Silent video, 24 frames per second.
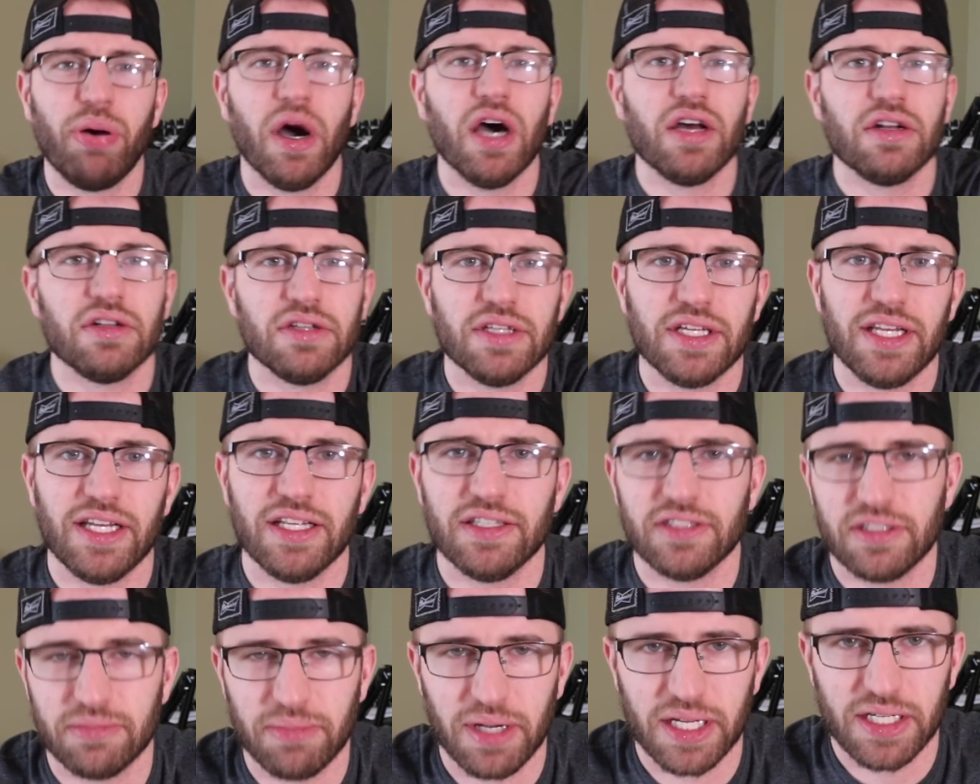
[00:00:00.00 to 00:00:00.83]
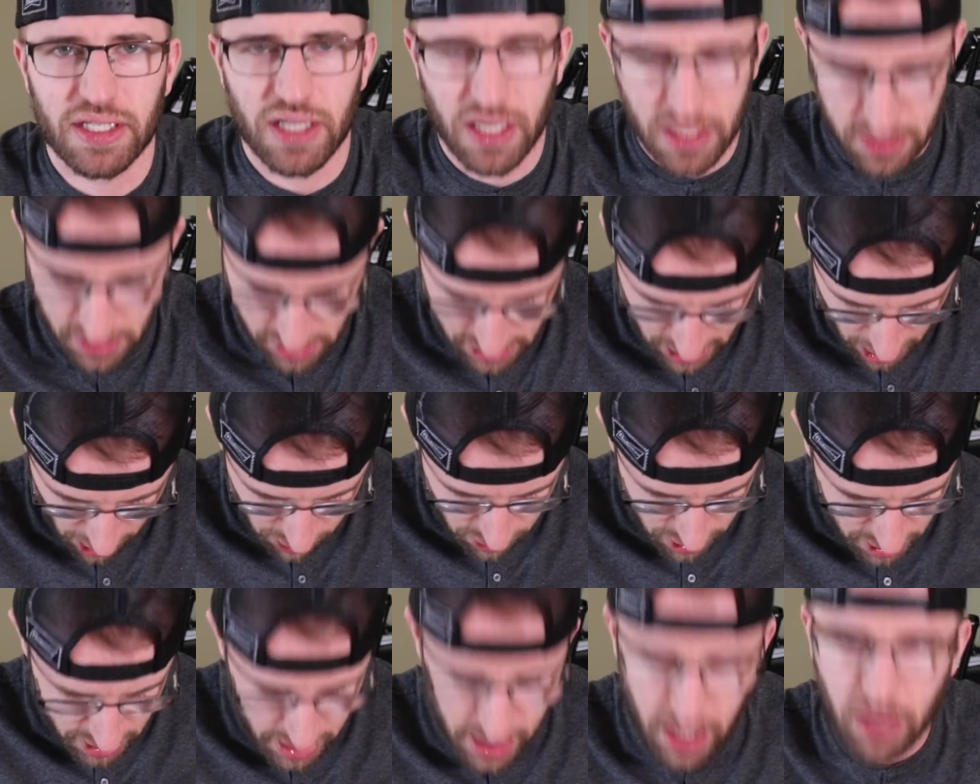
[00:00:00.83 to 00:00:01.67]
puddling into my nutsack
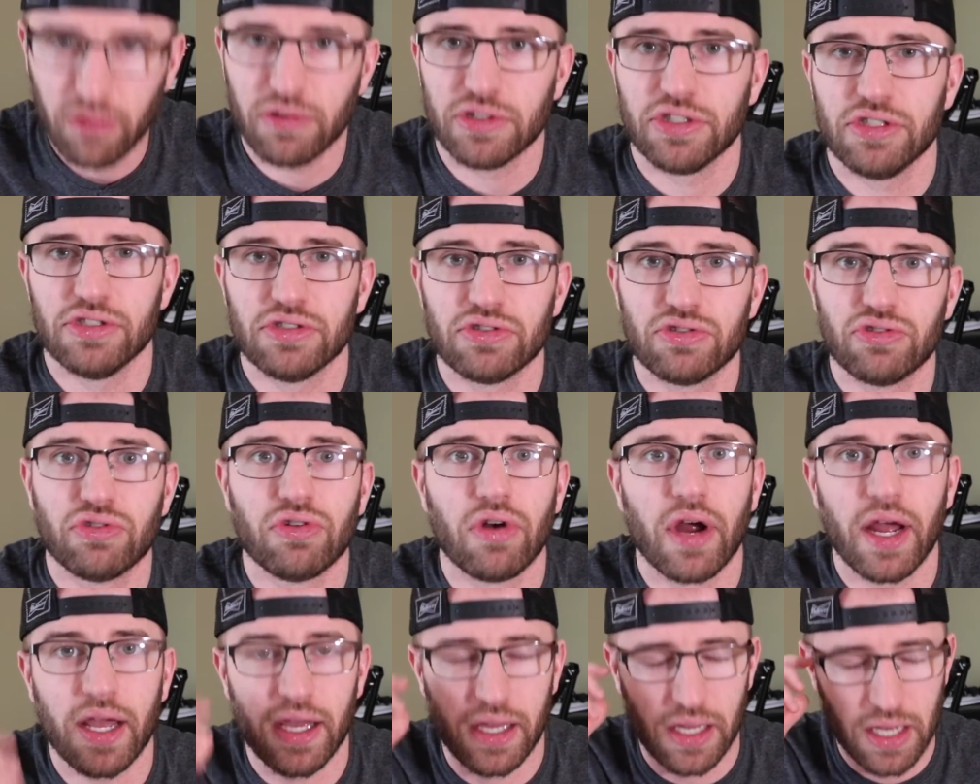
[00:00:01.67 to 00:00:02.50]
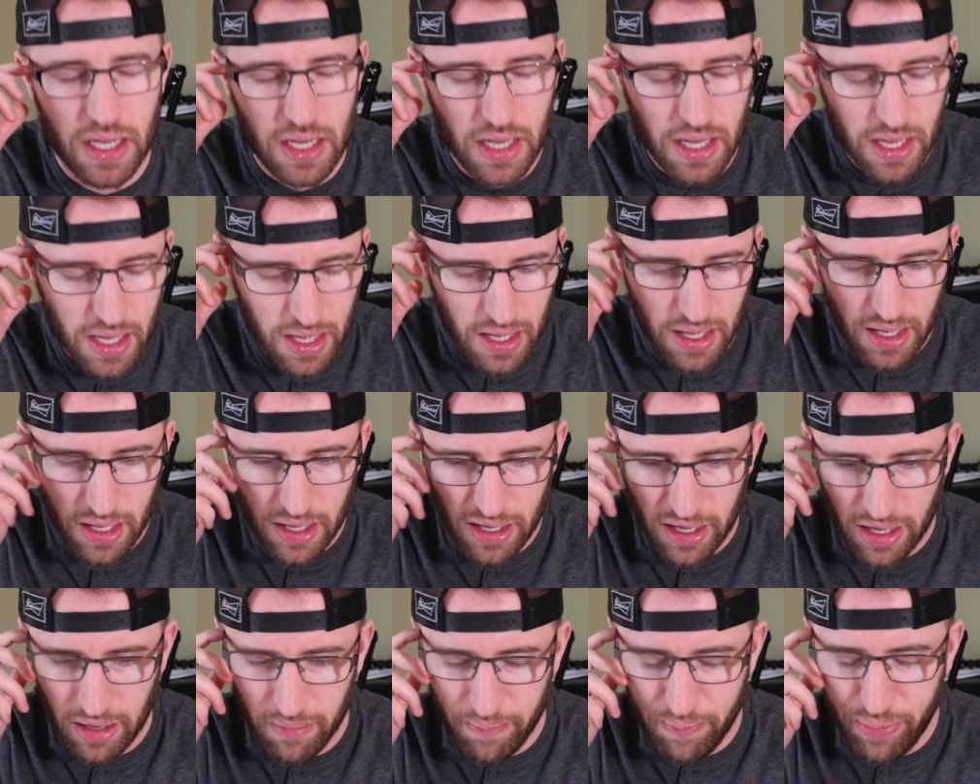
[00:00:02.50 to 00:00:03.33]
right now, which is great.
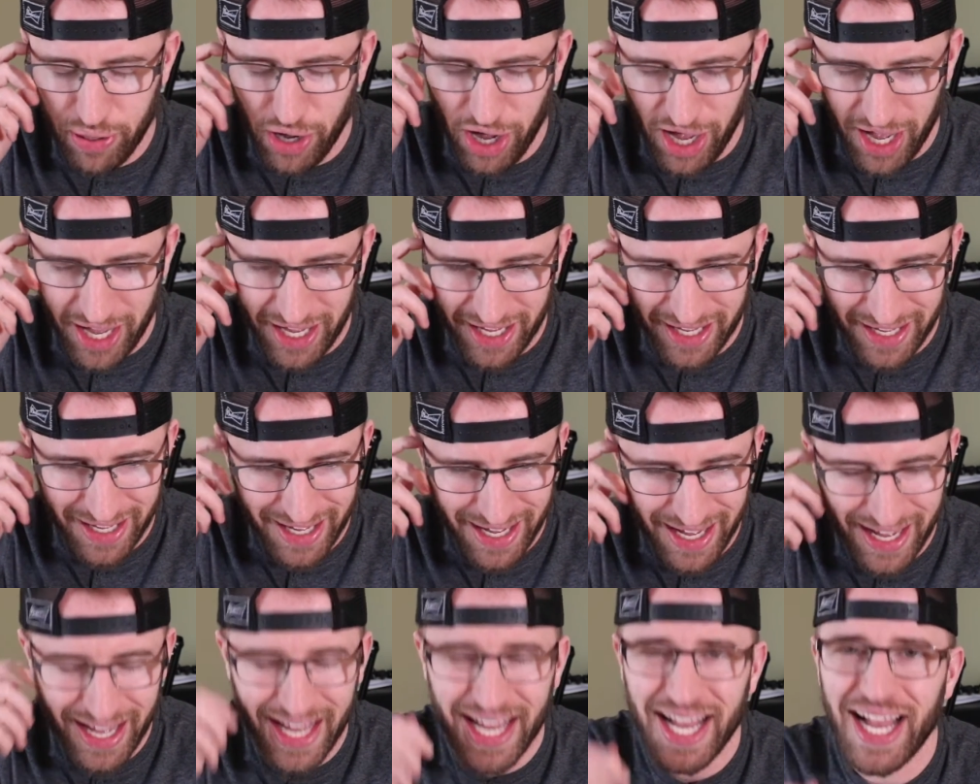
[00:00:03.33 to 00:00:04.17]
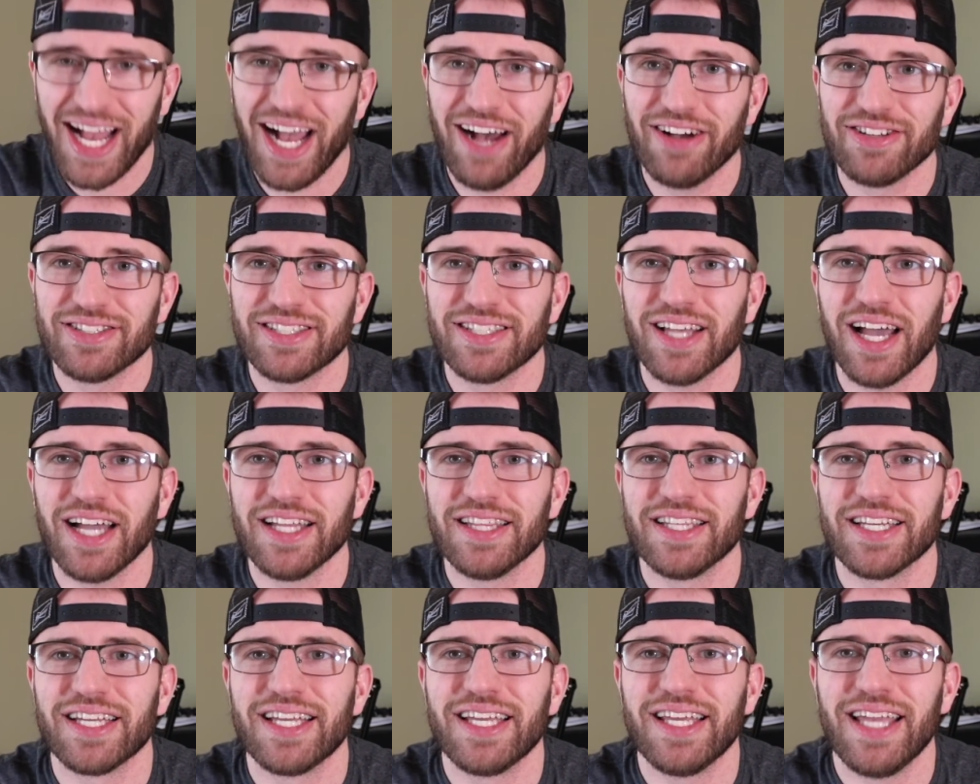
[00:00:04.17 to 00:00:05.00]
But
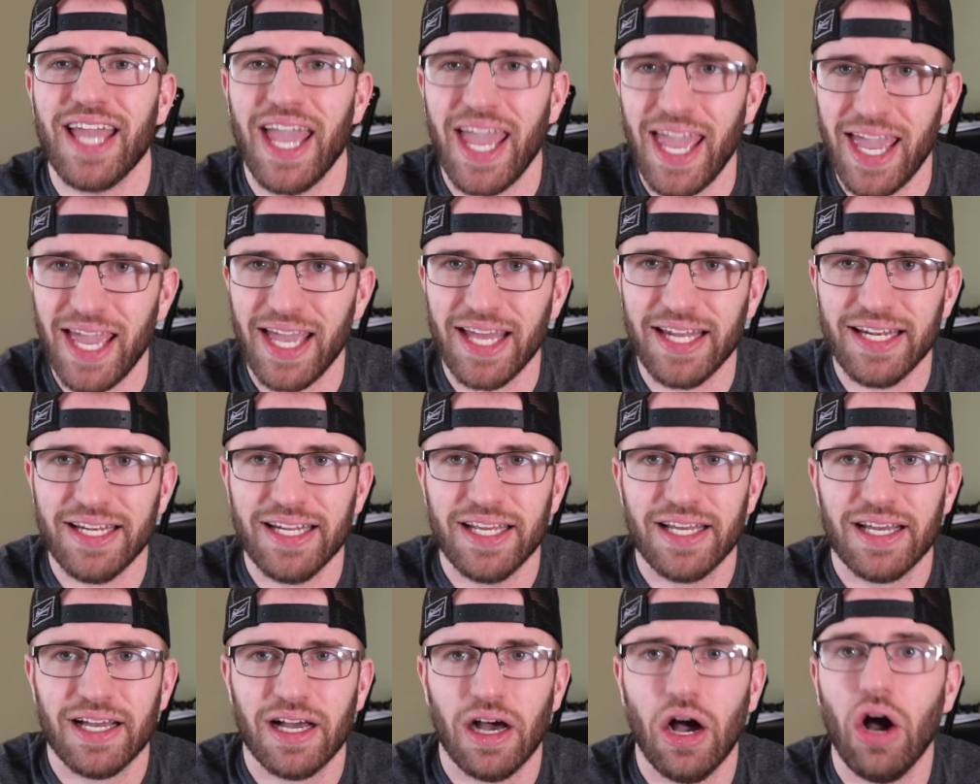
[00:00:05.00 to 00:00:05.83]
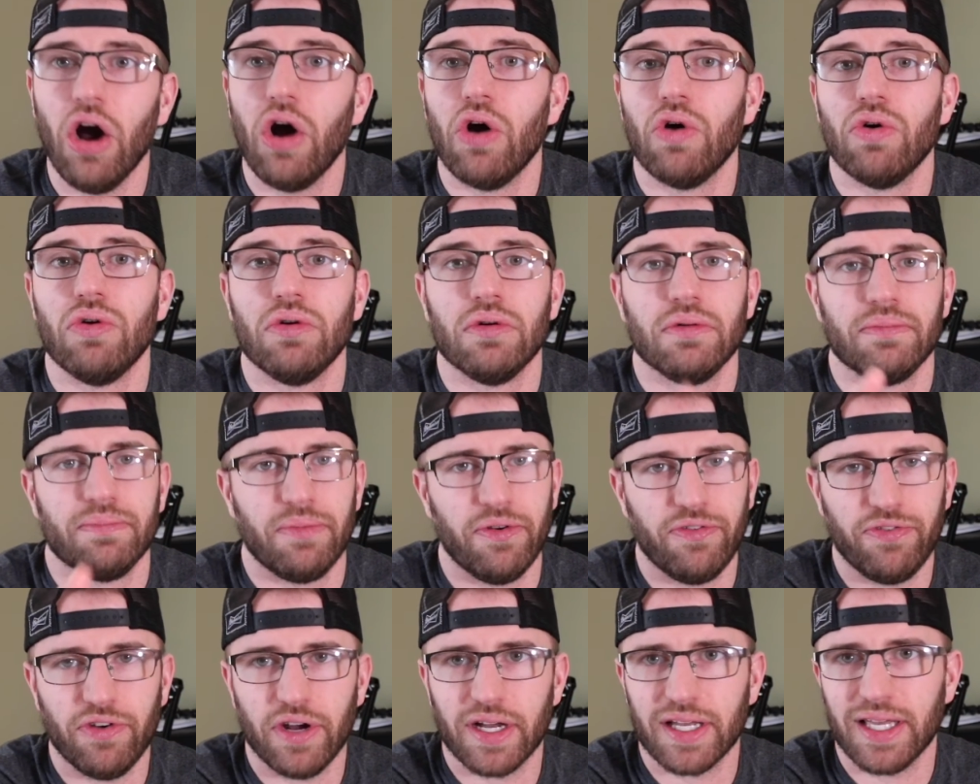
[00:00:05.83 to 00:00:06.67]
outside the can, oh,
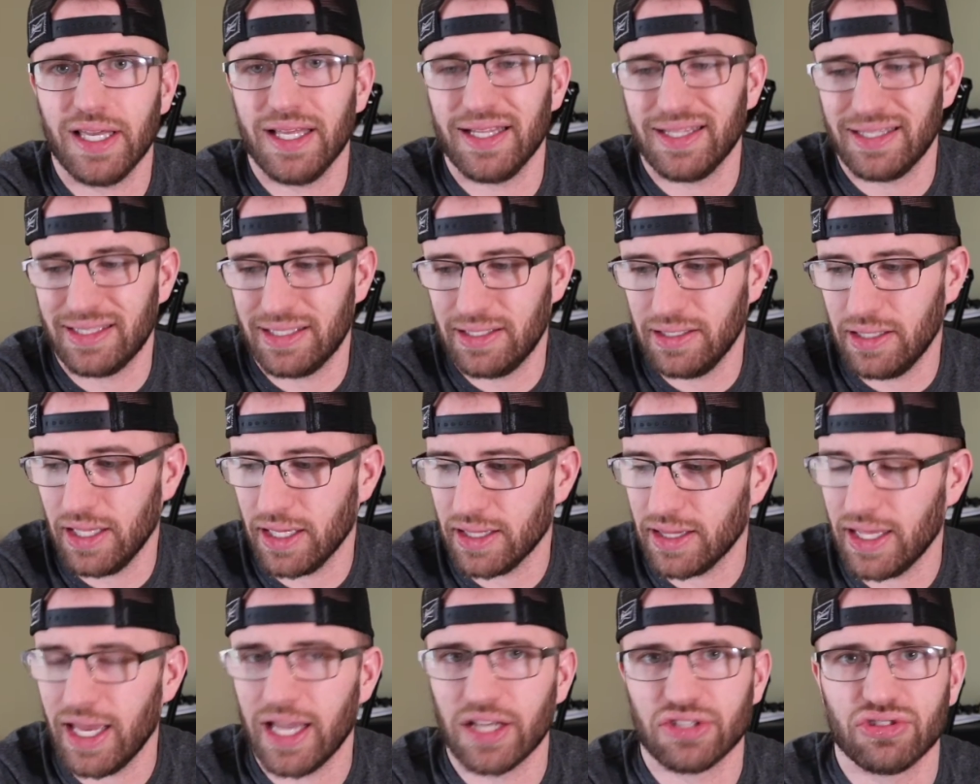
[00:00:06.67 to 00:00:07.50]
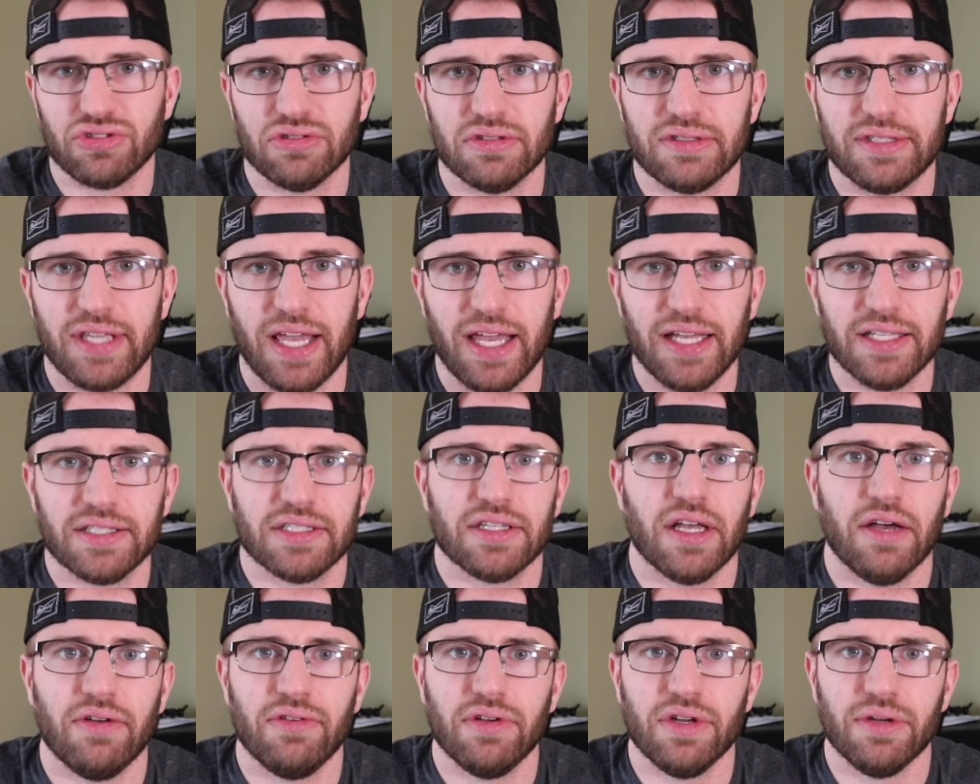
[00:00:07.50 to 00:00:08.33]
before I get to like the actual taste
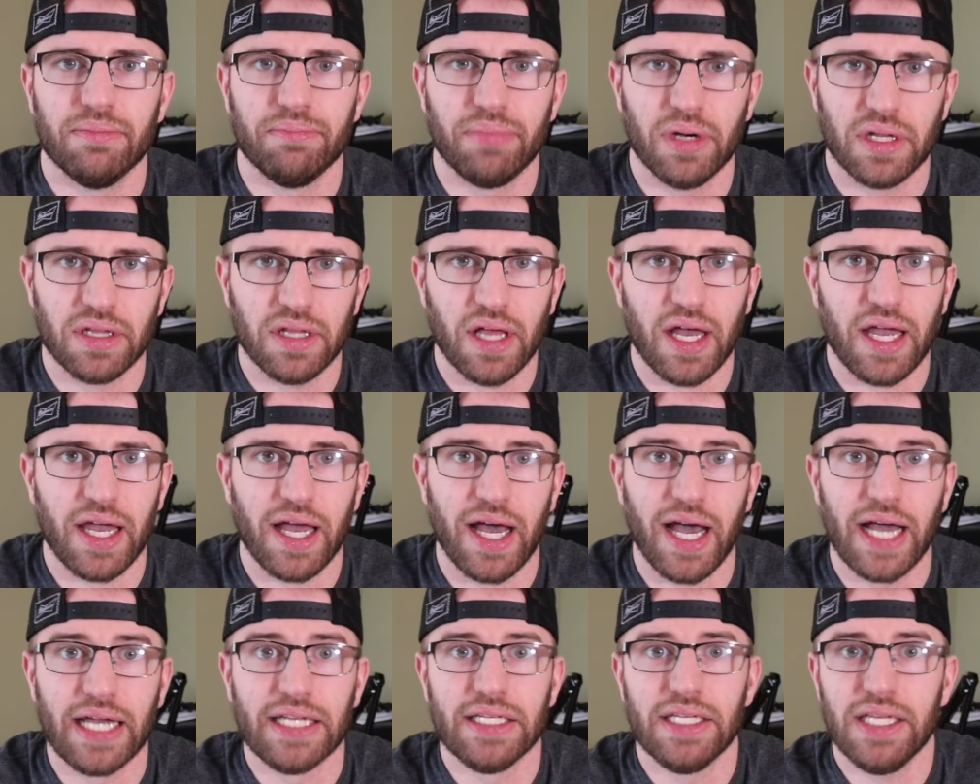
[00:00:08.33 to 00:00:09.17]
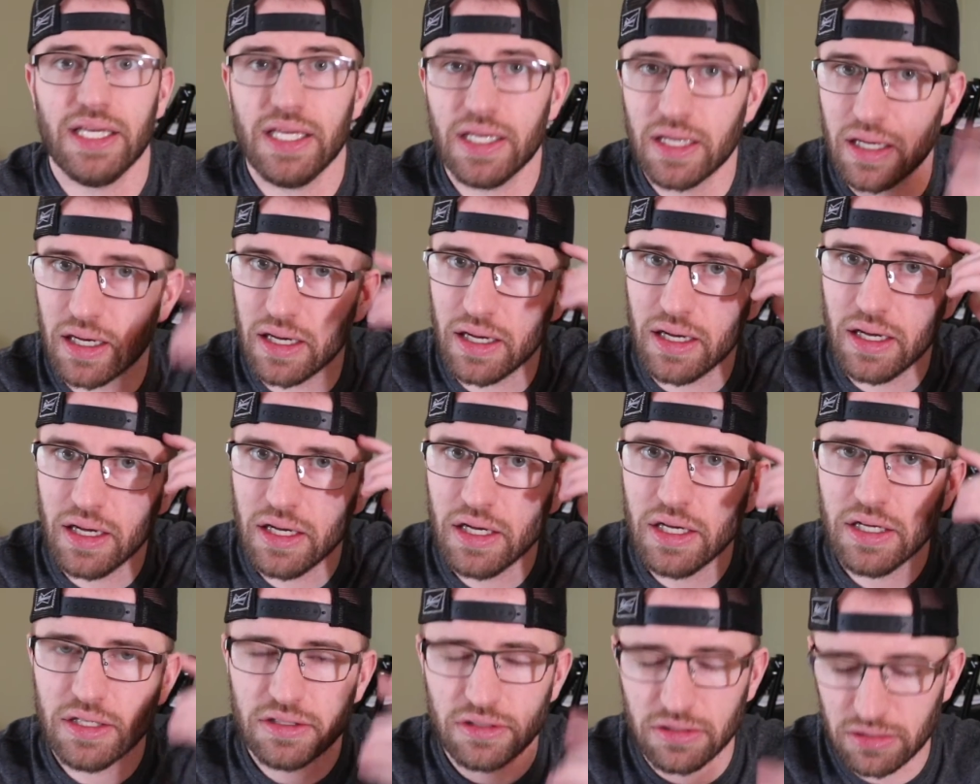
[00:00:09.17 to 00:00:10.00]
of it, Bud Light idea,
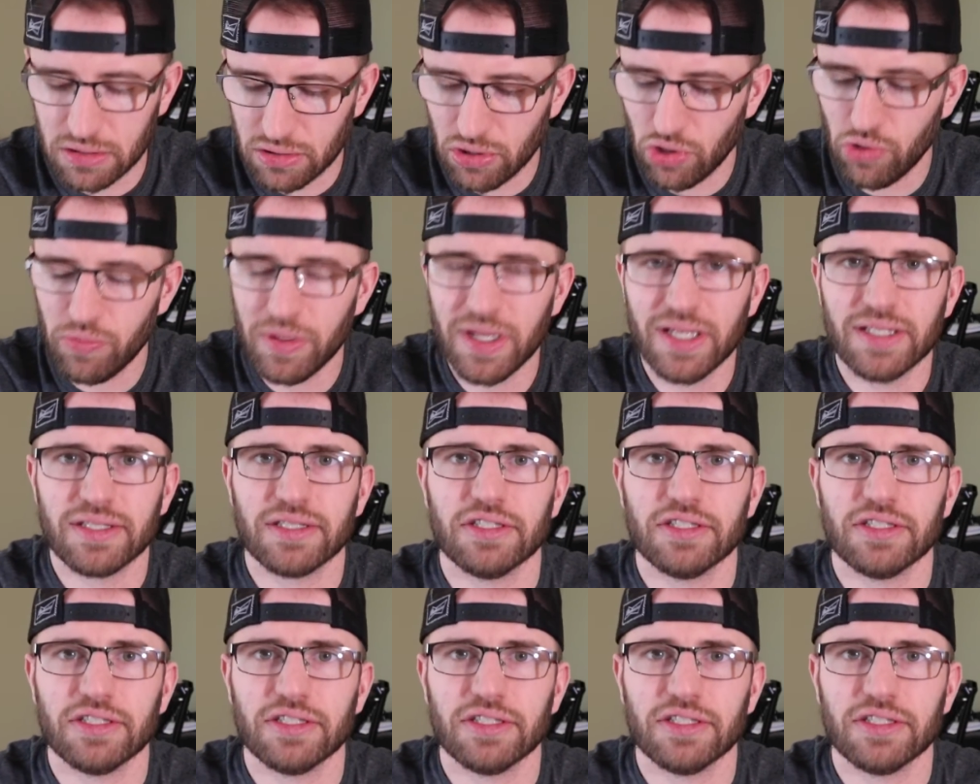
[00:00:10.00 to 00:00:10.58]
just throw me a